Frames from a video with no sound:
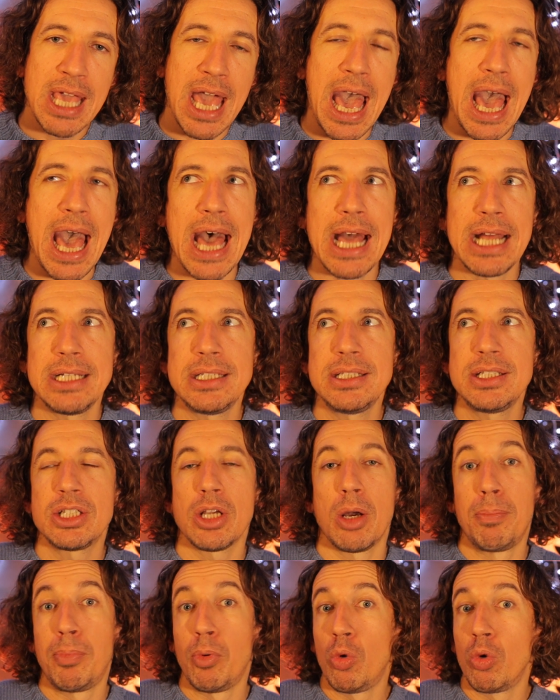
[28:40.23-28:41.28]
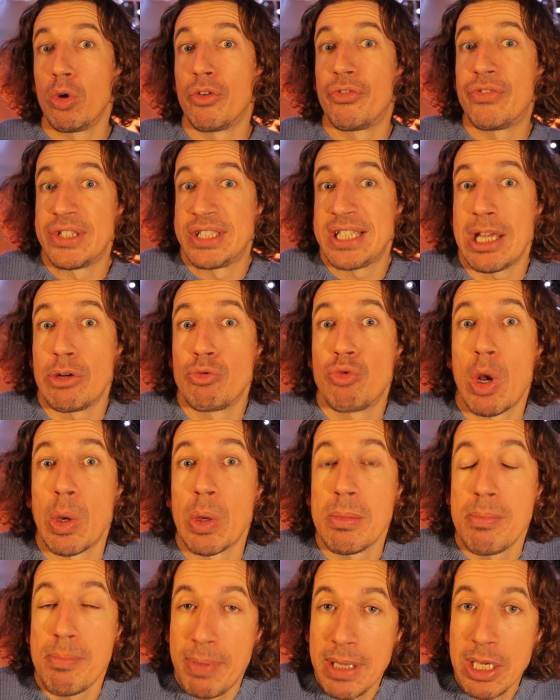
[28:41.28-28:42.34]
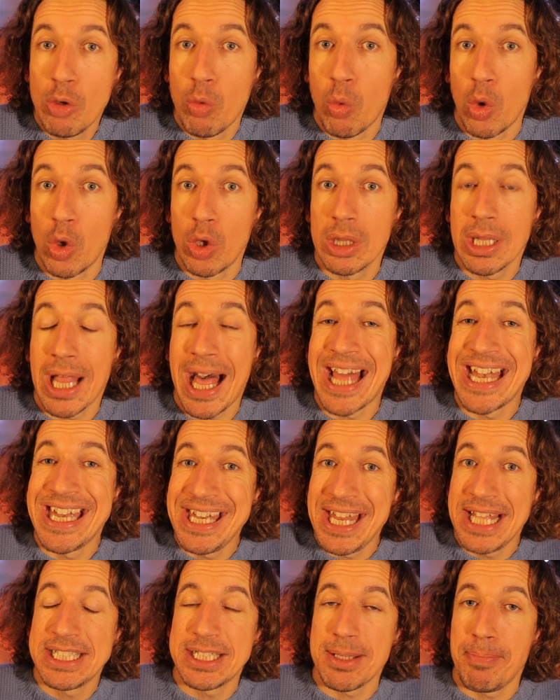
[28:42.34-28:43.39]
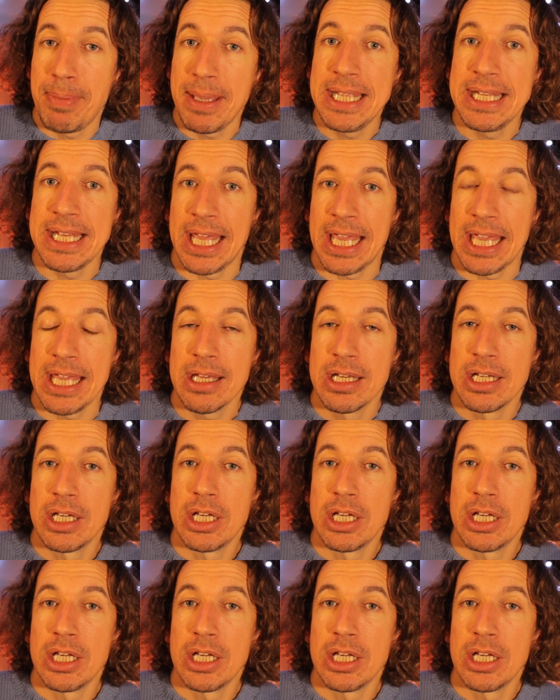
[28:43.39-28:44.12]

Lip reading: and a ball of, say, Rowan big wool and knit a beanie,